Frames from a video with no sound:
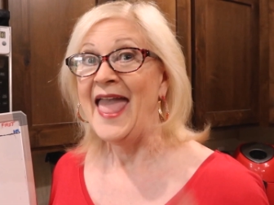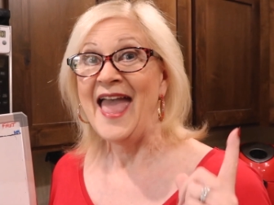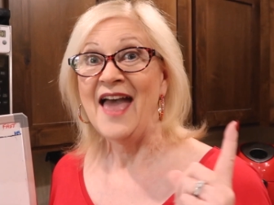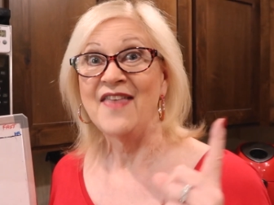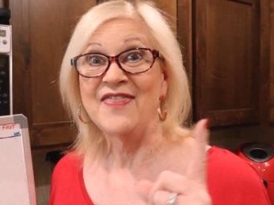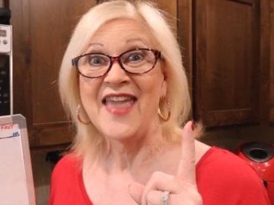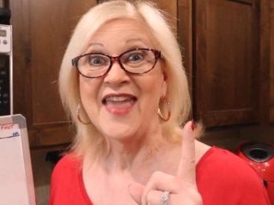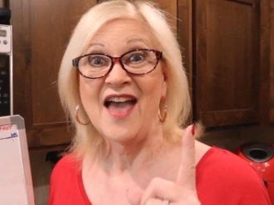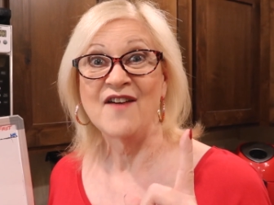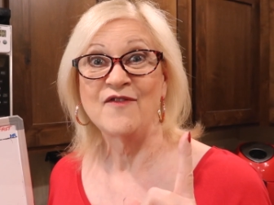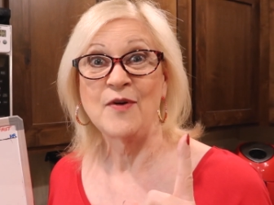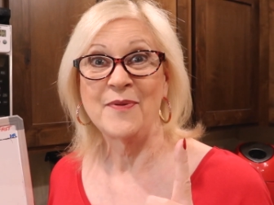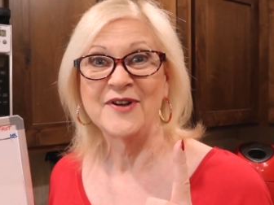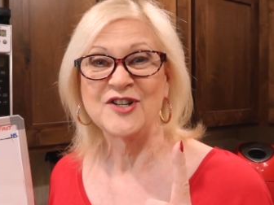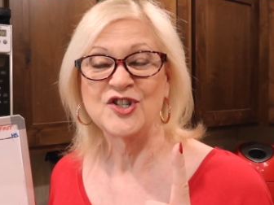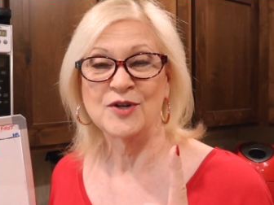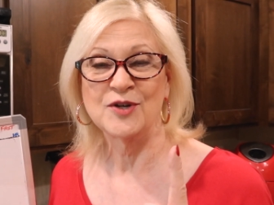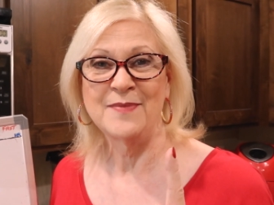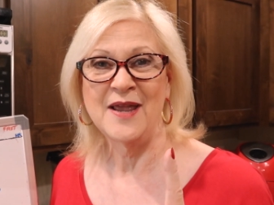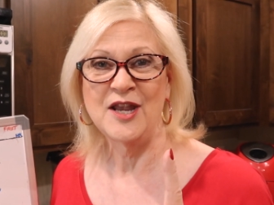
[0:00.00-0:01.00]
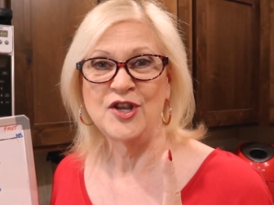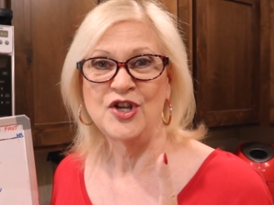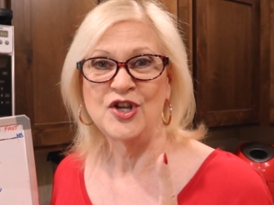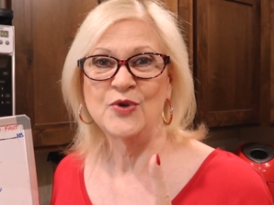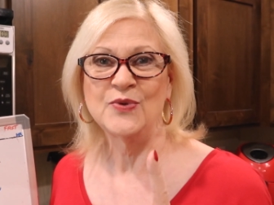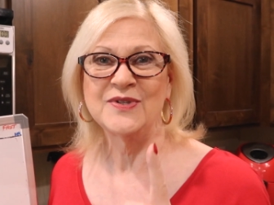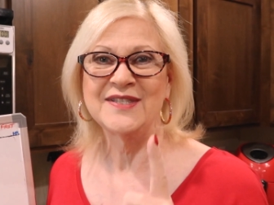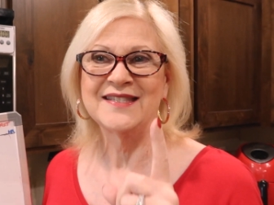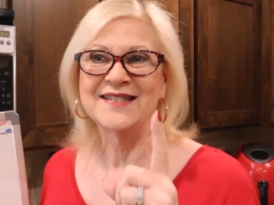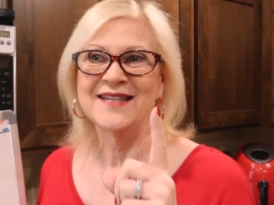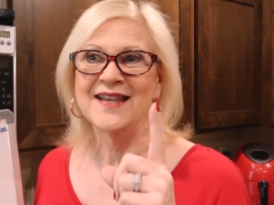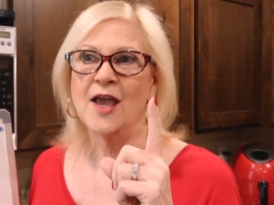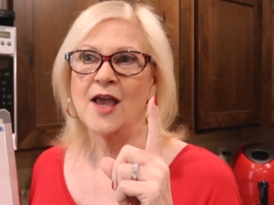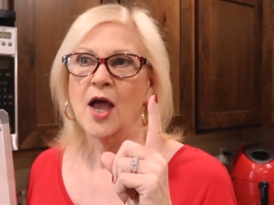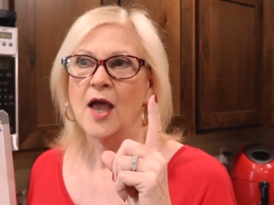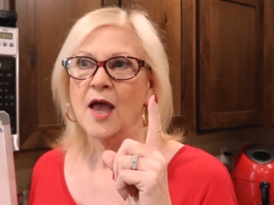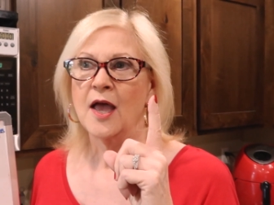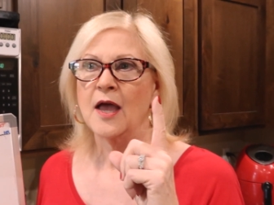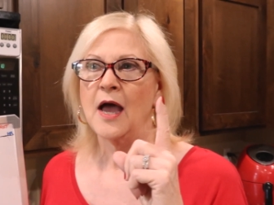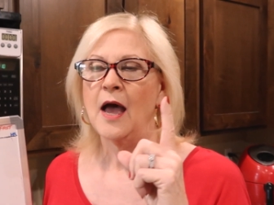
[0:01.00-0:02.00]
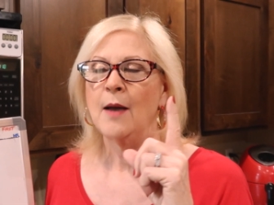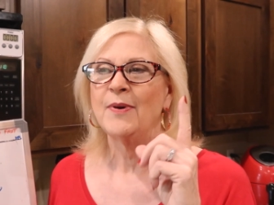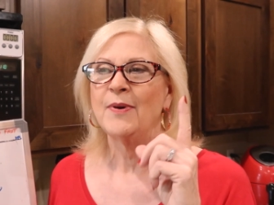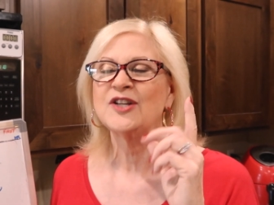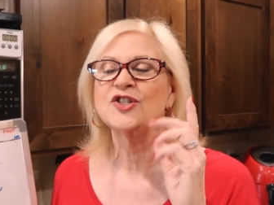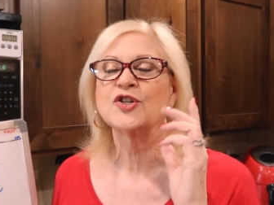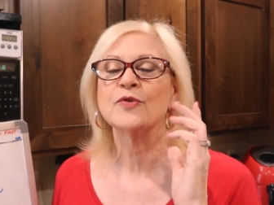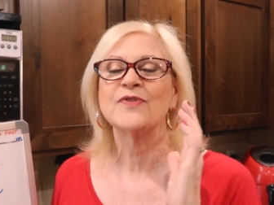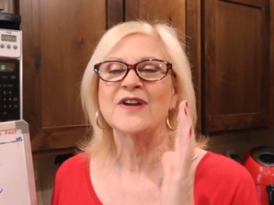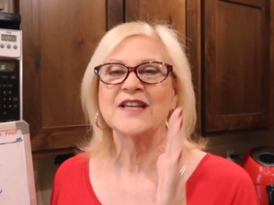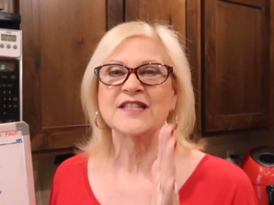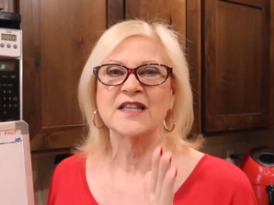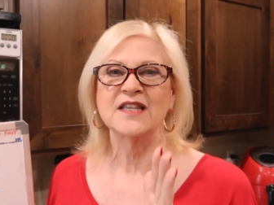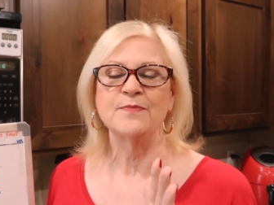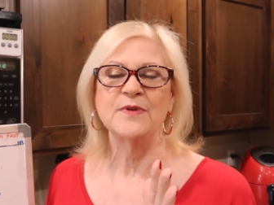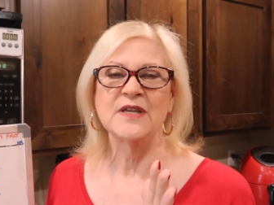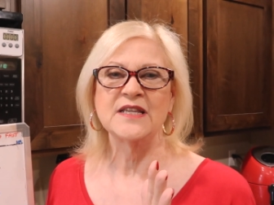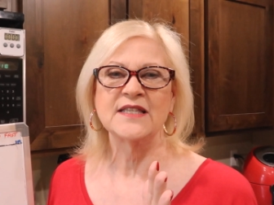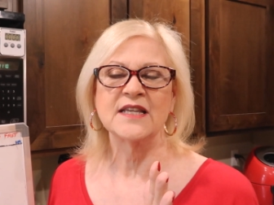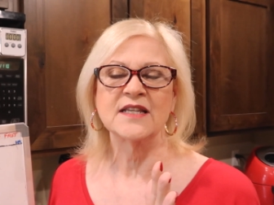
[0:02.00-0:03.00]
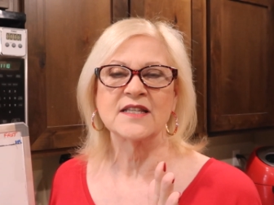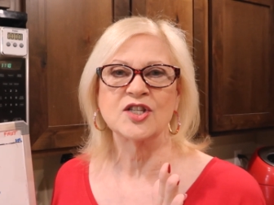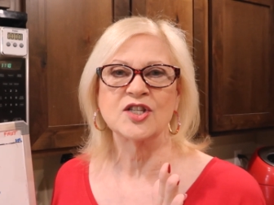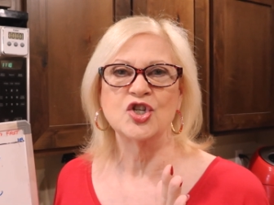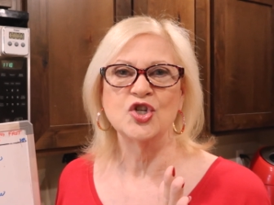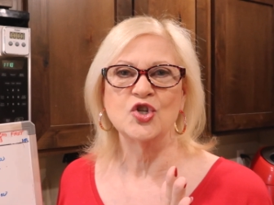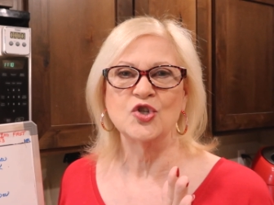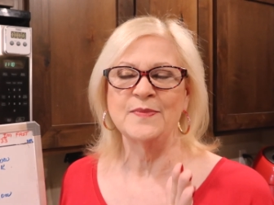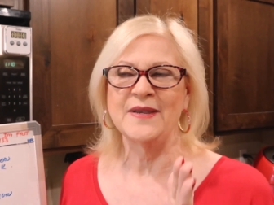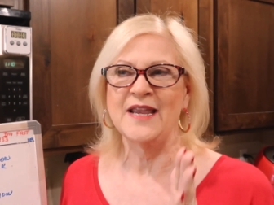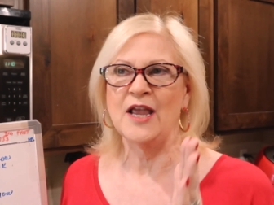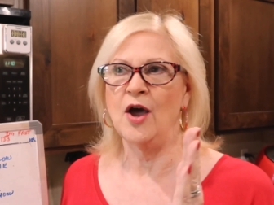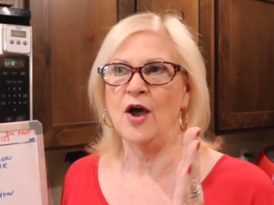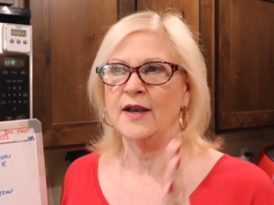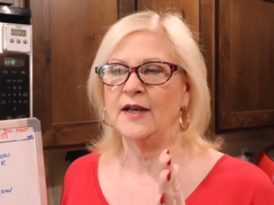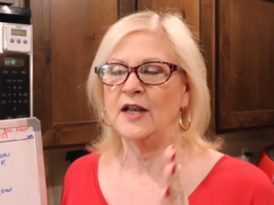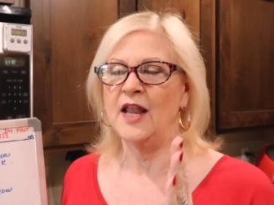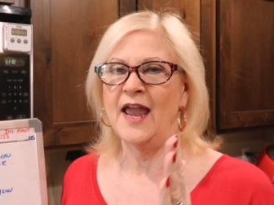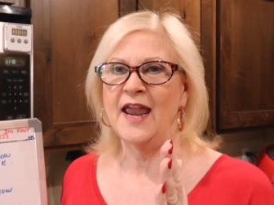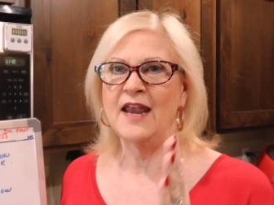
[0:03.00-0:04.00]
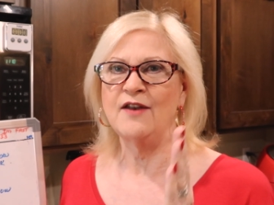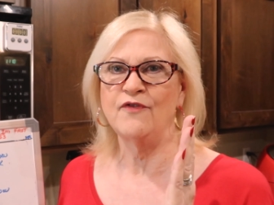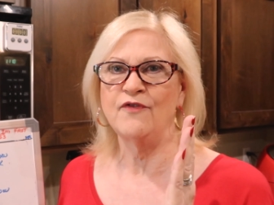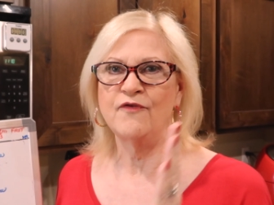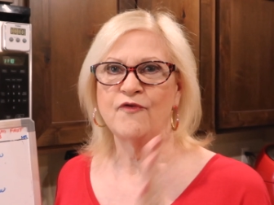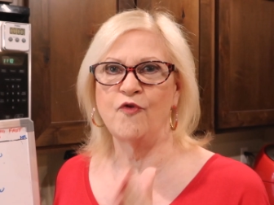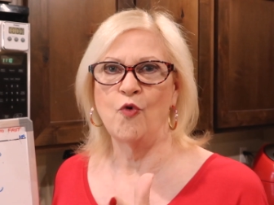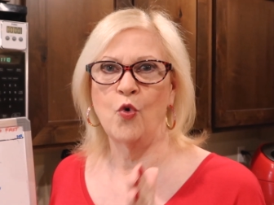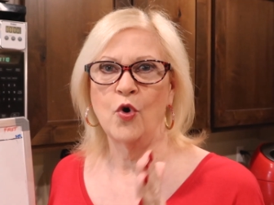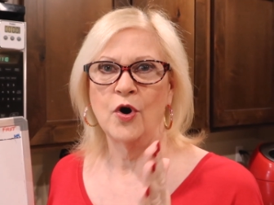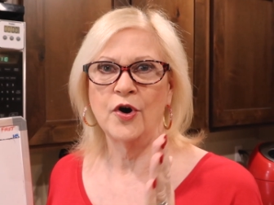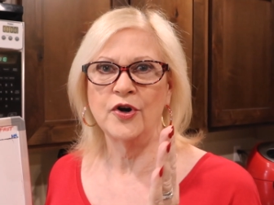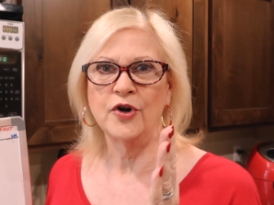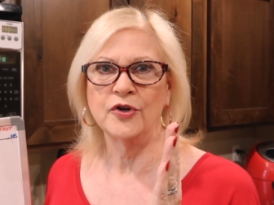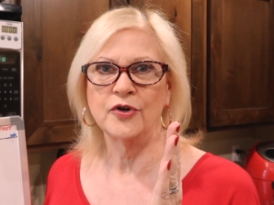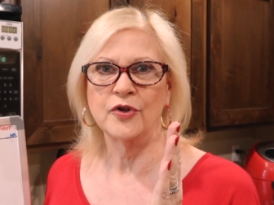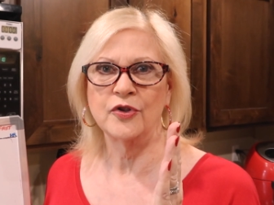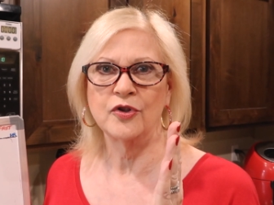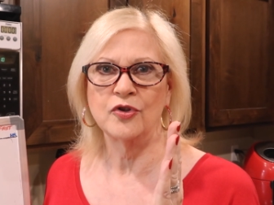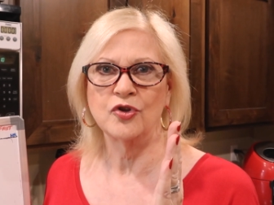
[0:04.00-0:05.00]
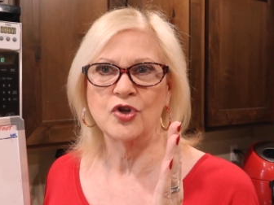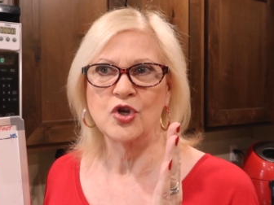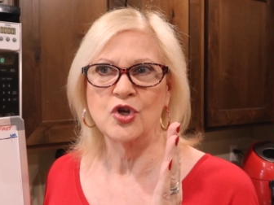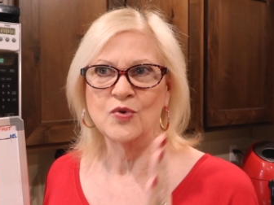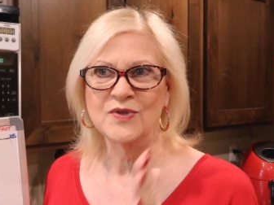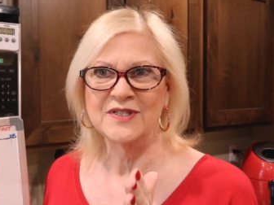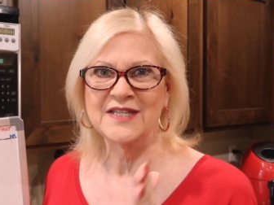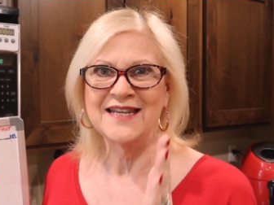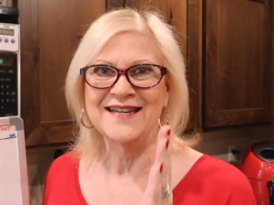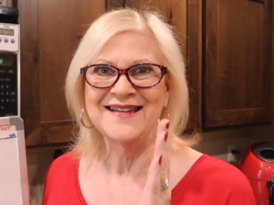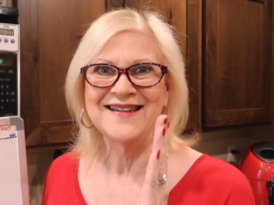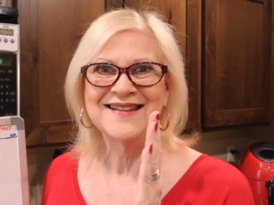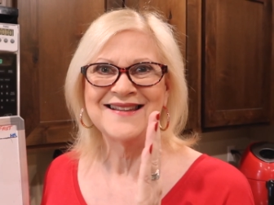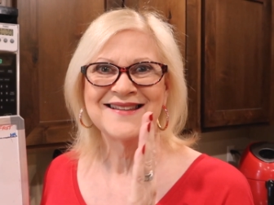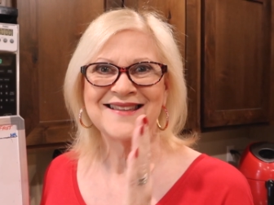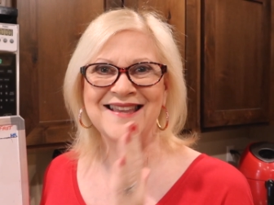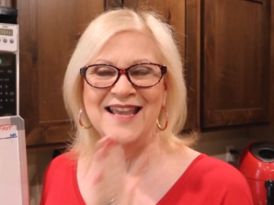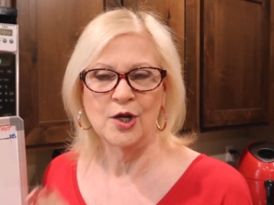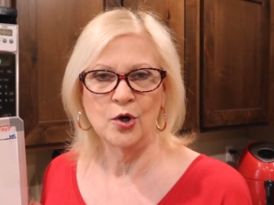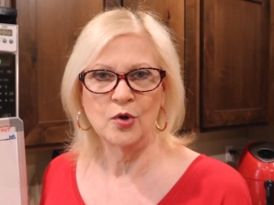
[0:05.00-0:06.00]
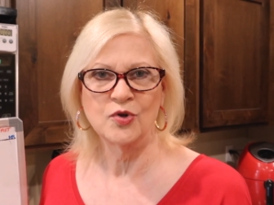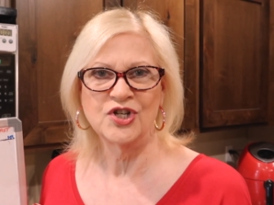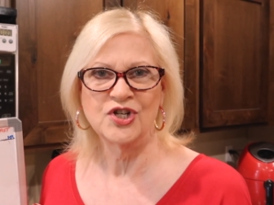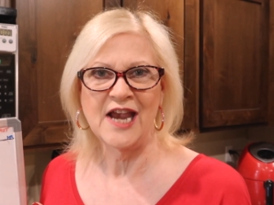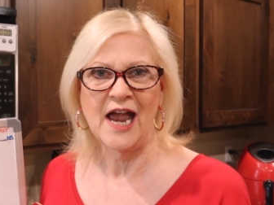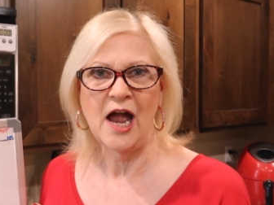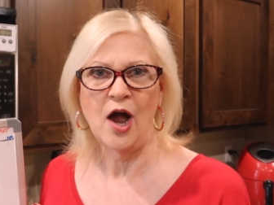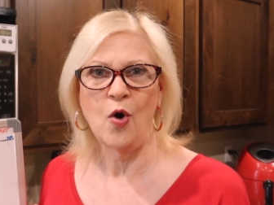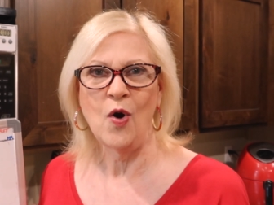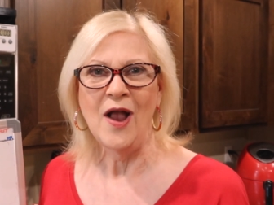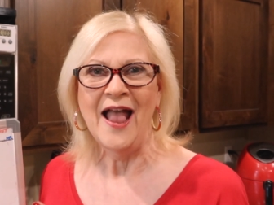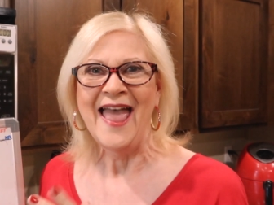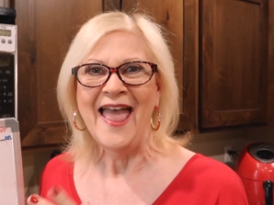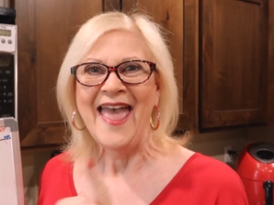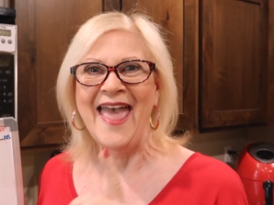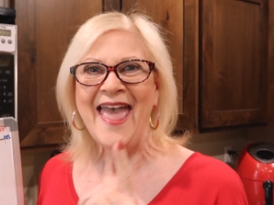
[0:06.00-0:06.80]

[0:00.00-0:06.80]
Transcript: And they have a bunch of menus, a bunch of recipes, excuse me, online for using Keto Chow.